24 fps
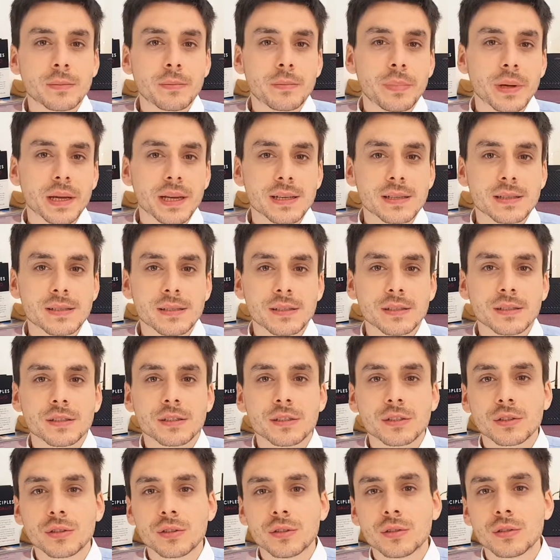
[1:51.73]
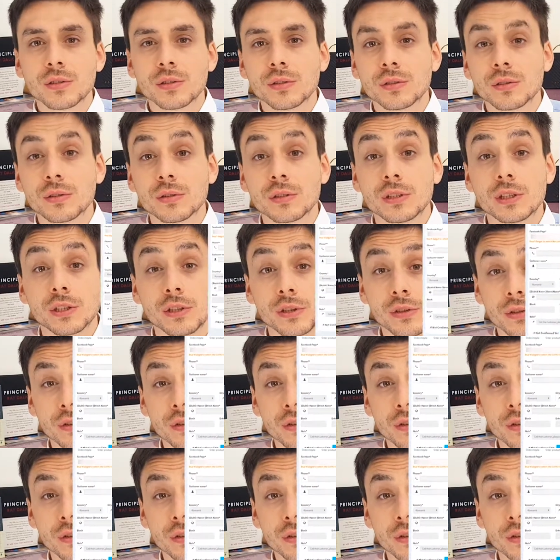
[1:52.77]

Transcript: paste it into the new